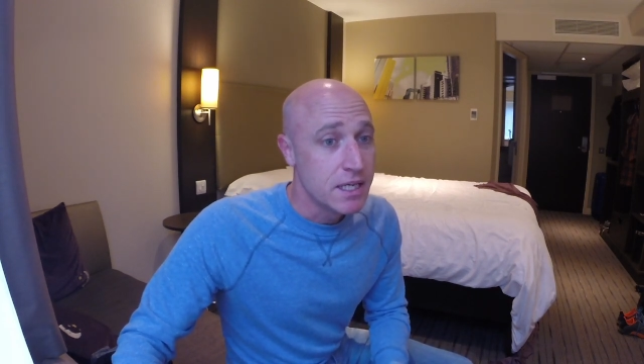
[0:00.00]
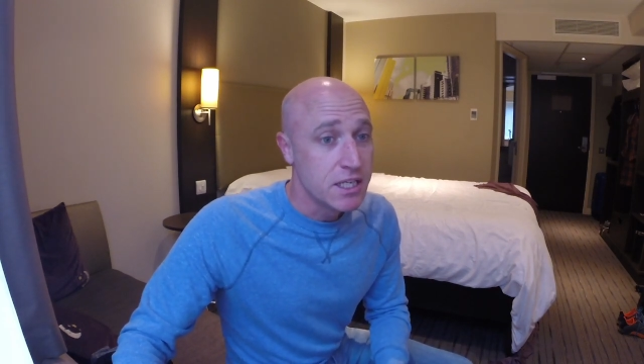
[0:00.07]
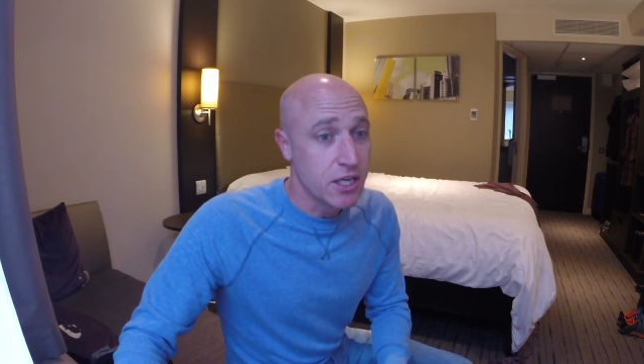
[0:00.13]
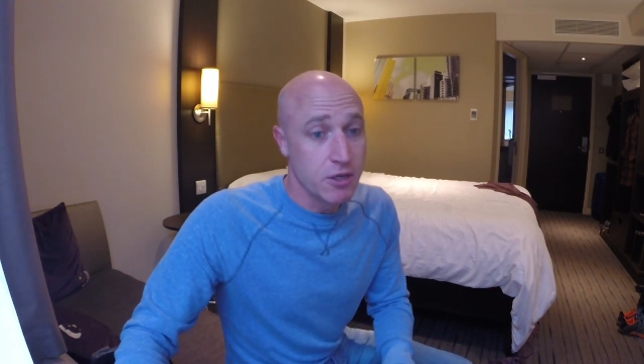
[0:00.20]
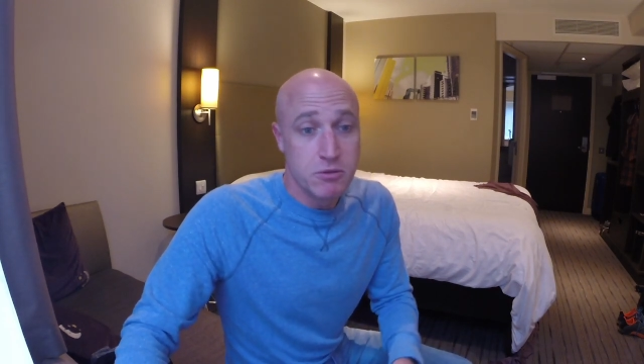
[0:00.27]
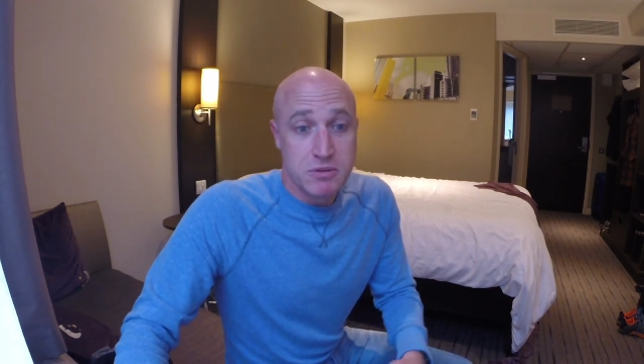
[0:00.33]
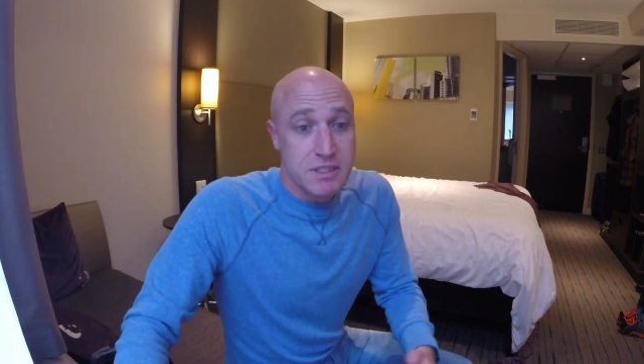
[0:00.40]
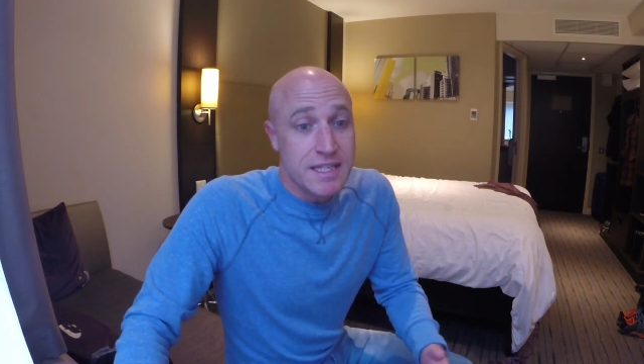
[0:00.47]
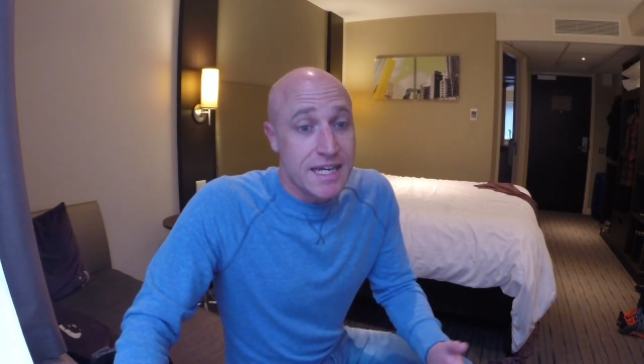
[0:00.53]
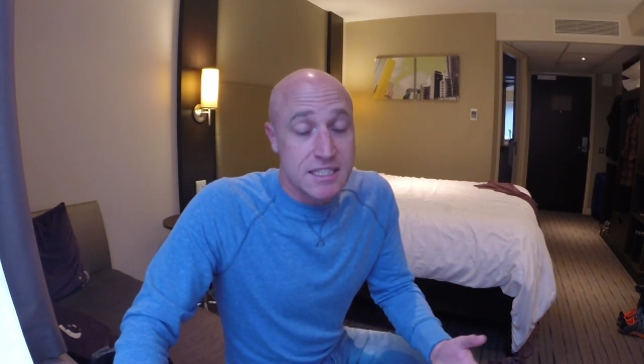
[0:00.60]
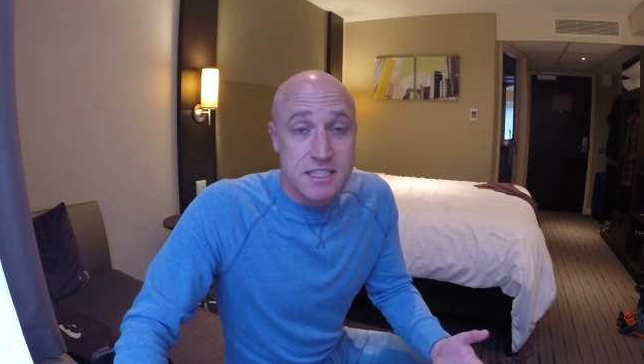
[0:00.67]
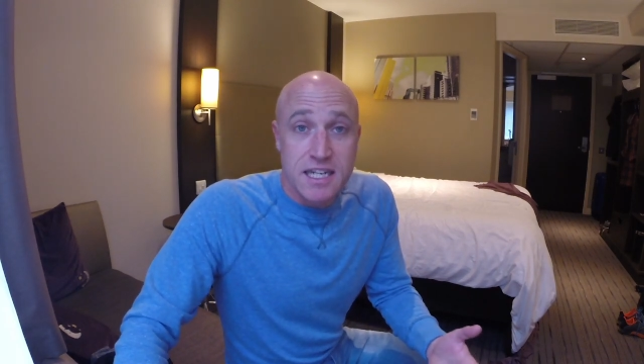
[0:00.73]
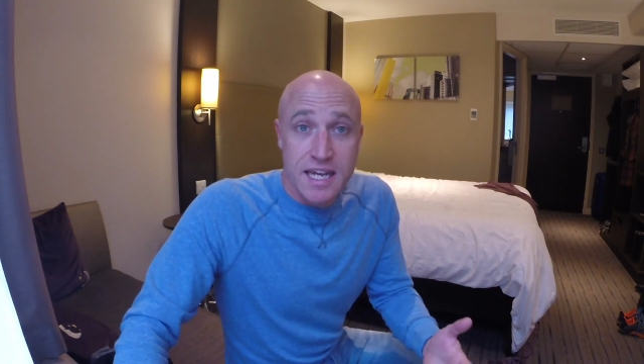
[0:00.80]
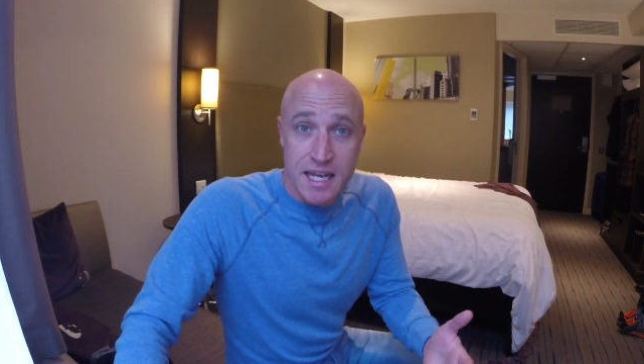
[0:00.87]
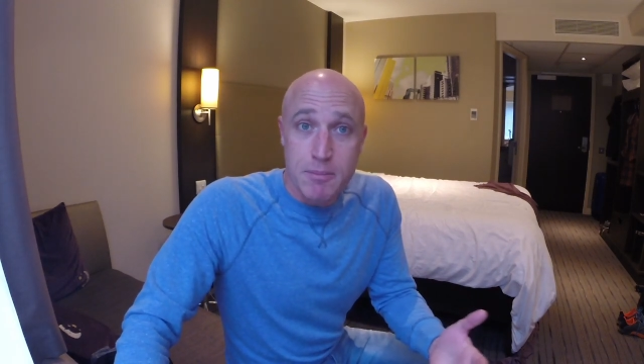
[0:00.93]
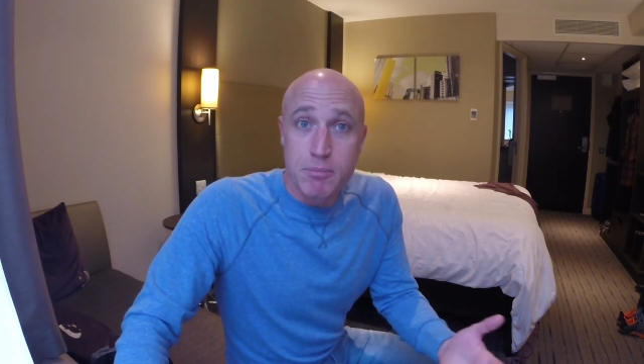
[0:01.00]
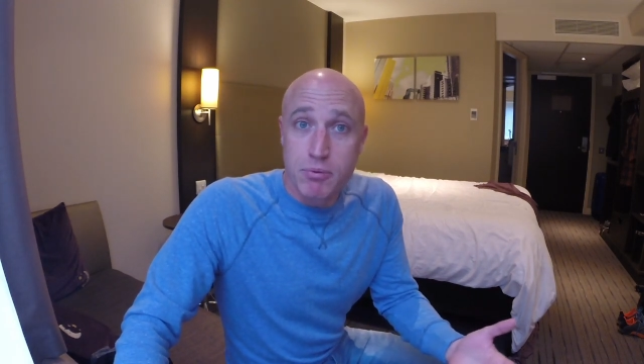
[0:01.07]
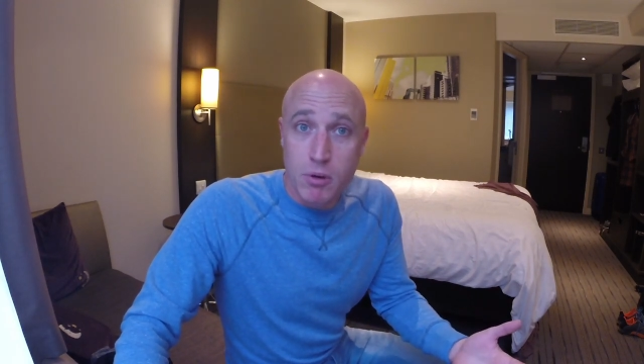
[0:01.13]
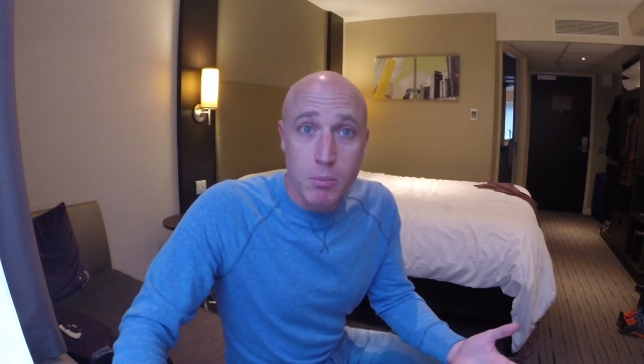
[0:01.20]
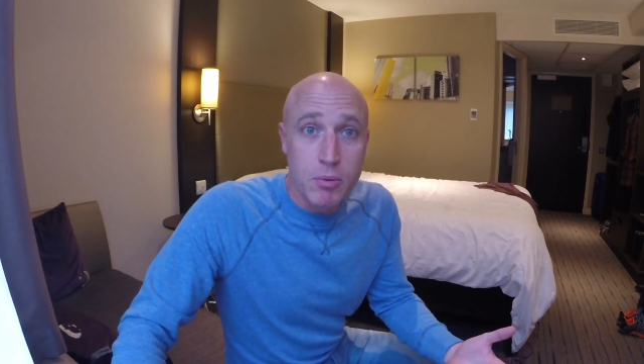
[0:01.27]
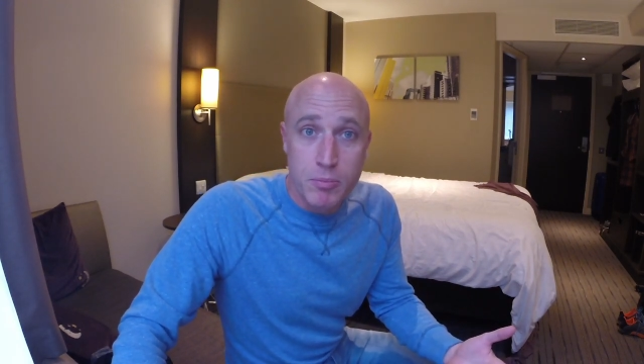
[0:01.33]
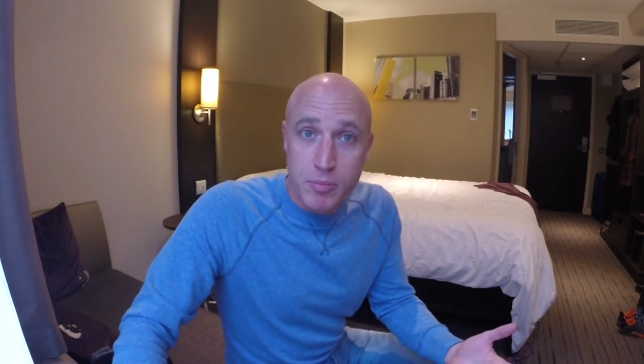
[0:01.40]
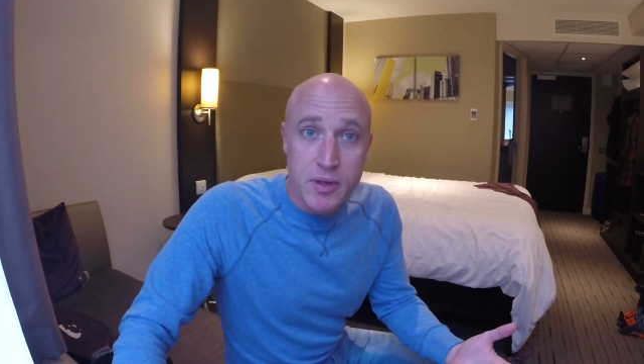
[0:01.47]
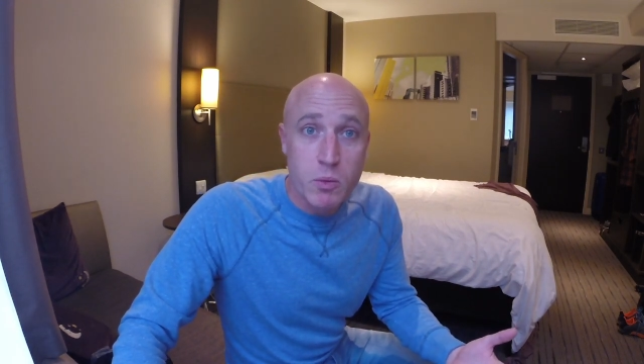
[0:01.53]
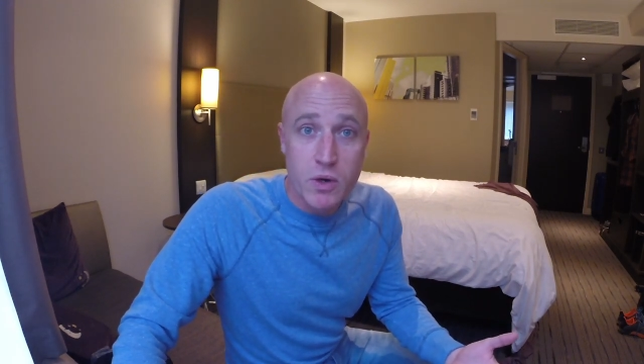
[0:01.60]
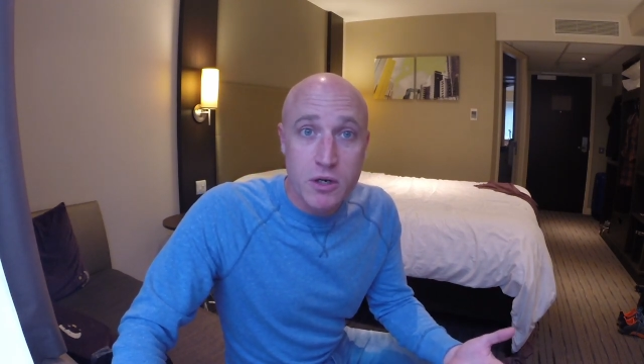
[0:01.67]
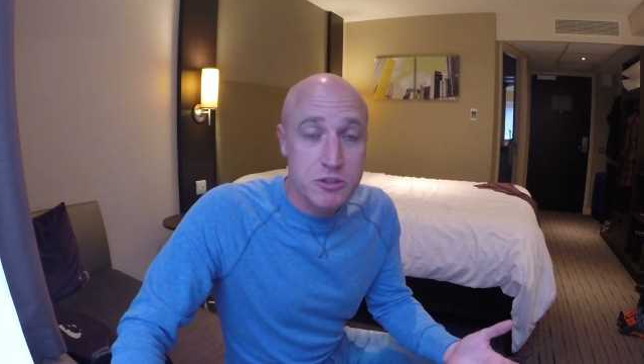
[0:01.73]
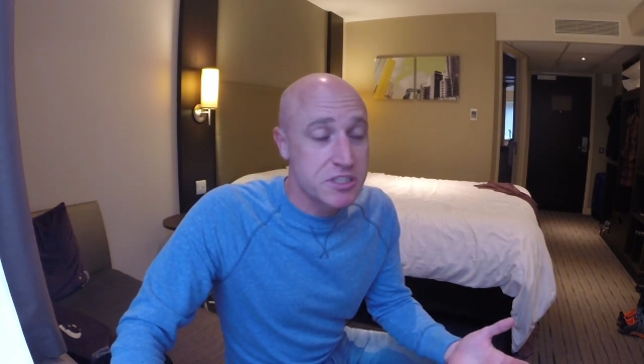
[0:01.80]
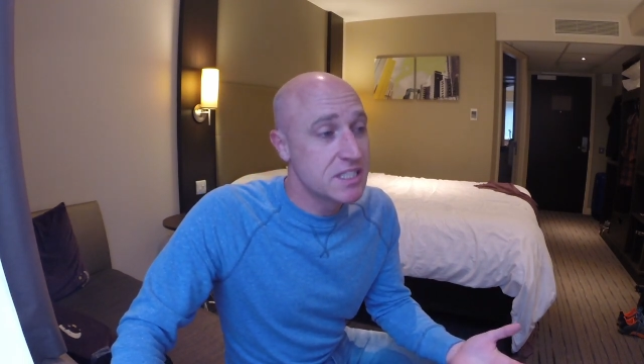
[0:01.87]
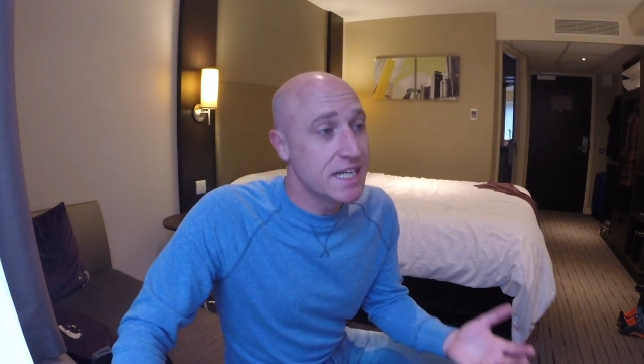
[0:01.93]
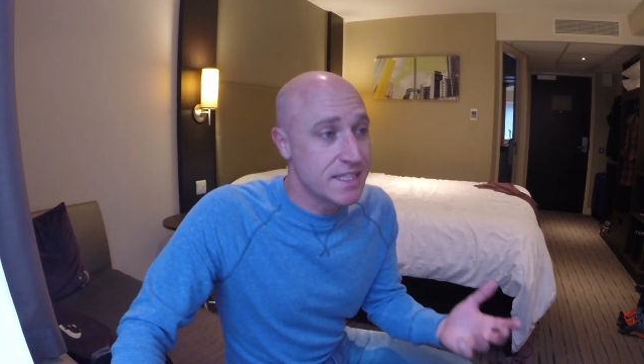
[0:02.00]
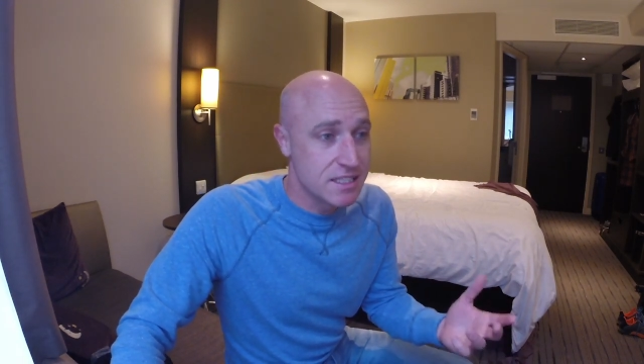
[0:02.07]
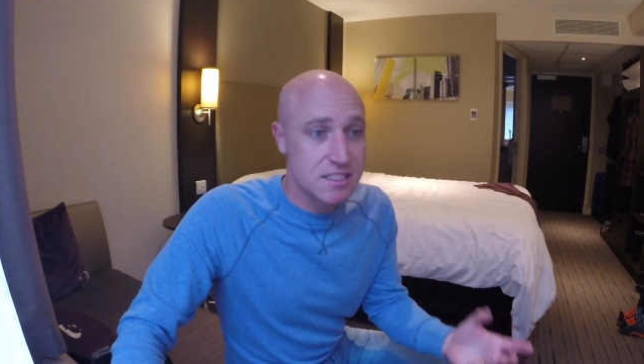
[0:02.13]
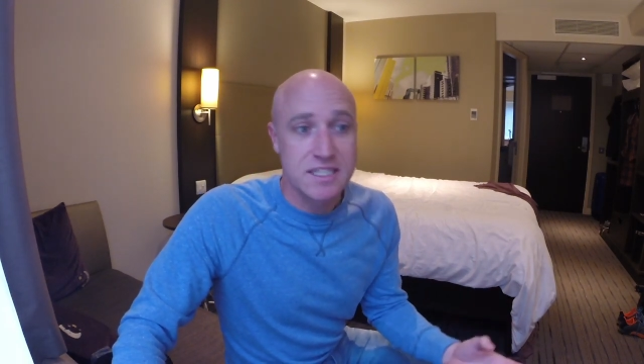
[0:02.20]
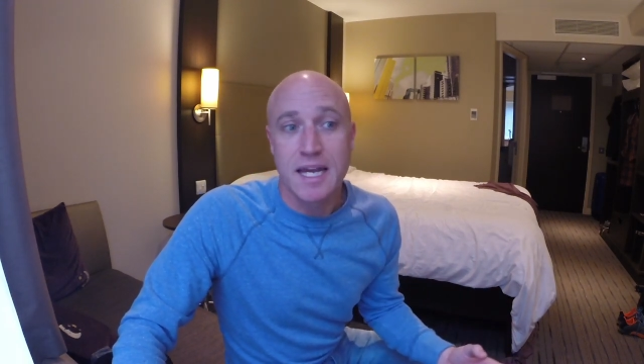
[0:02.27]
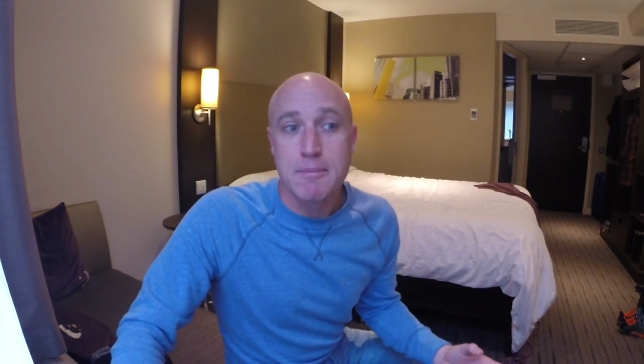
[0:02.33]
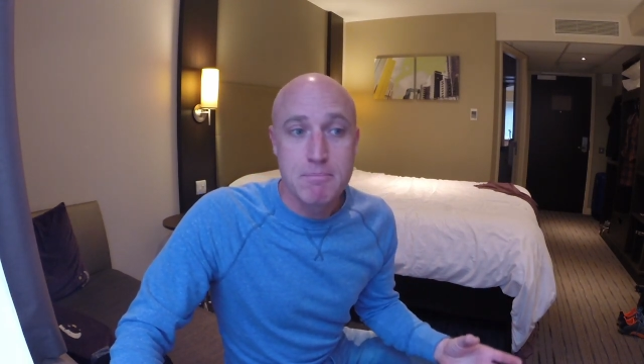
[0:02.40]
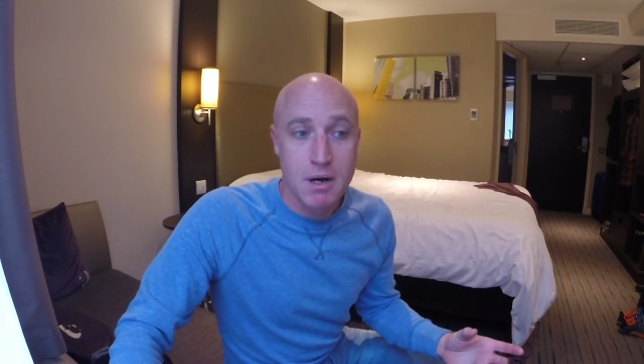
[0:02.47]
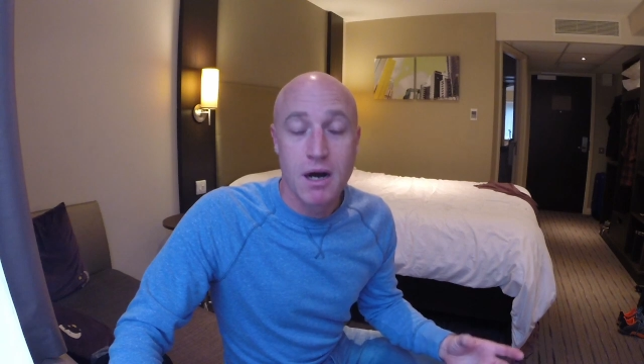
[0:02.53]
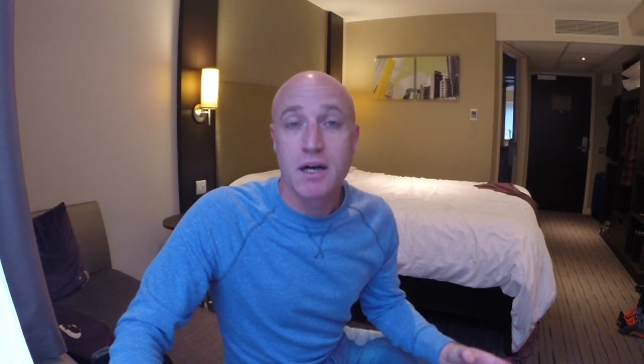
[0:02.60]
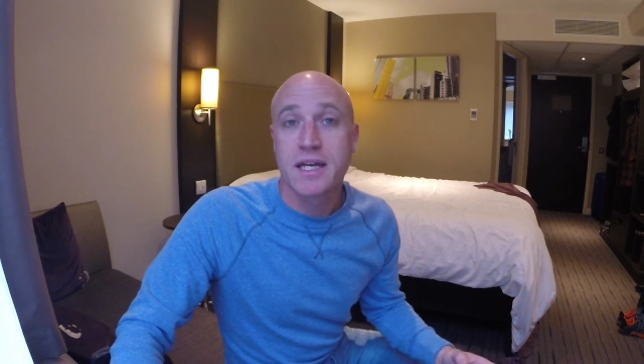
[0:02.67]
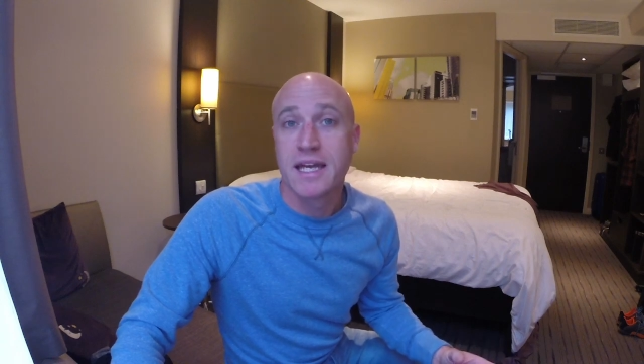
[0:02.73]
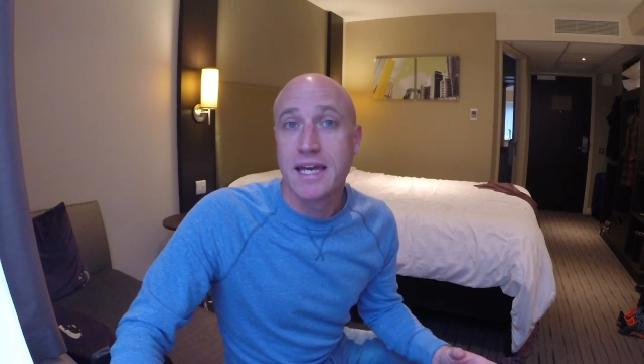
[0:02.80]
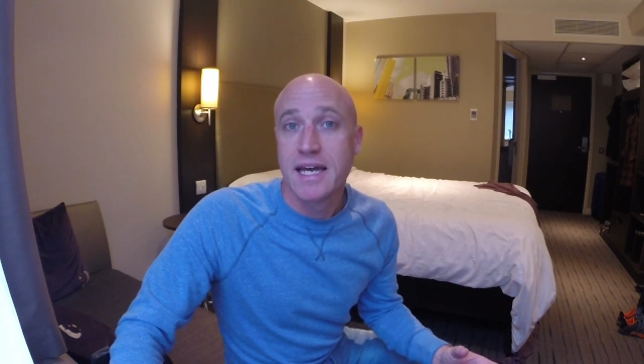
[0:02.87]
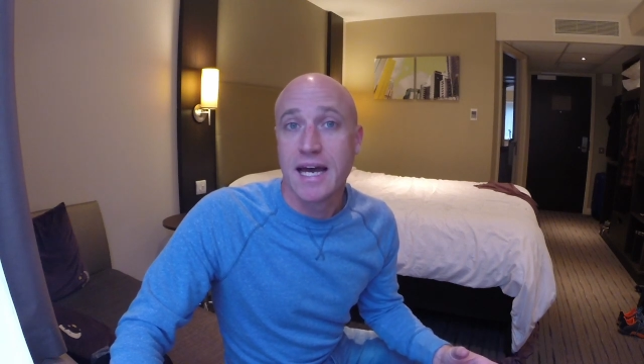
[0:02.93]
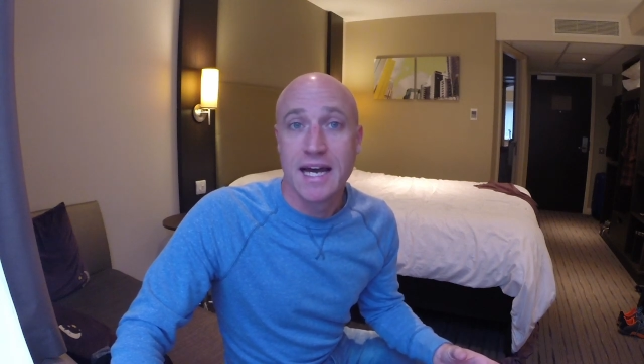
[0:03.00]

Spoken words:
yes, it probably will sit in the same market